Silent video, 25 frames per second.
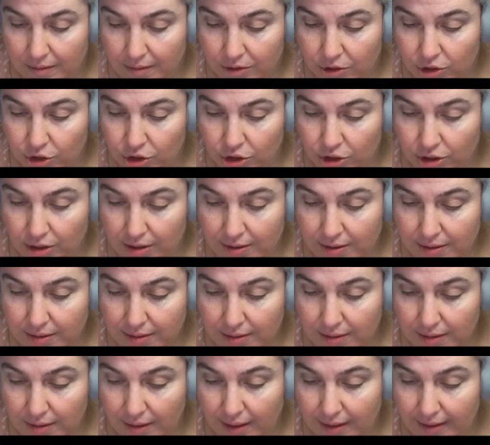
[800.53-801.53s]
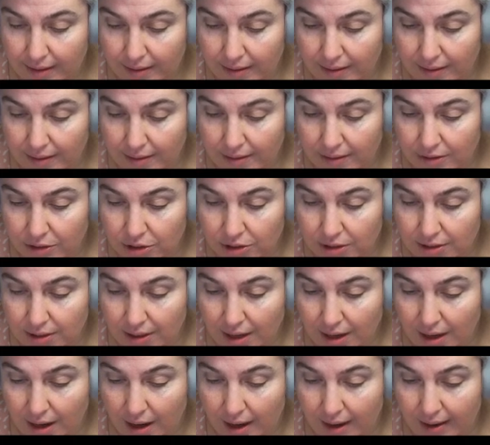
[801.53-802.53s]
just to lighten it, just to
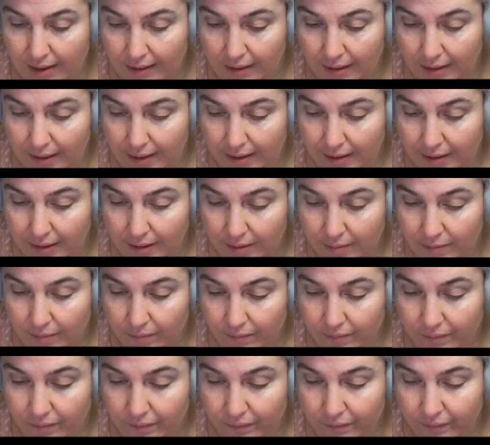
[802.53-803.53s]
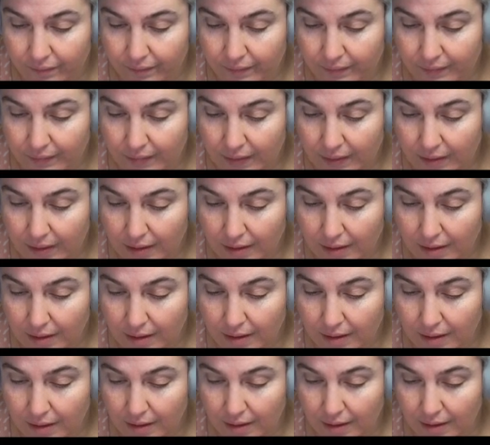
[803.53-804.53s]
highlight it.
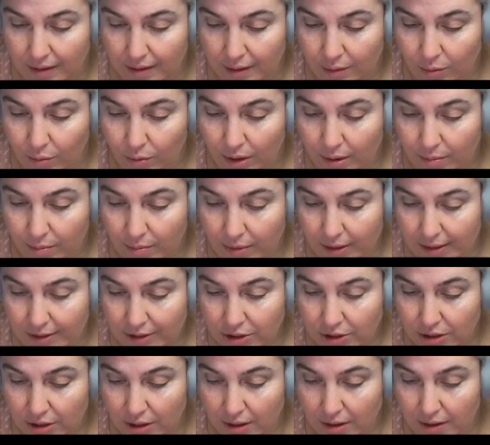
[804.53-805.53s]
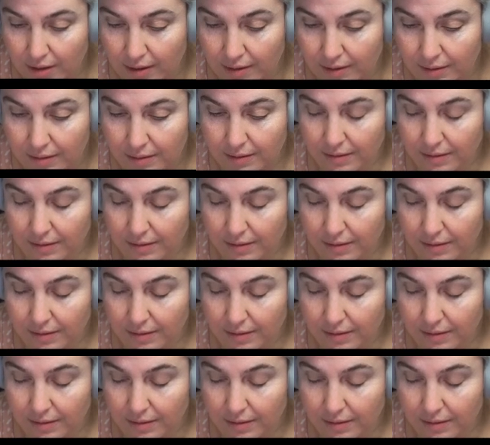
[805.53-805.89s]
I don't want much gone.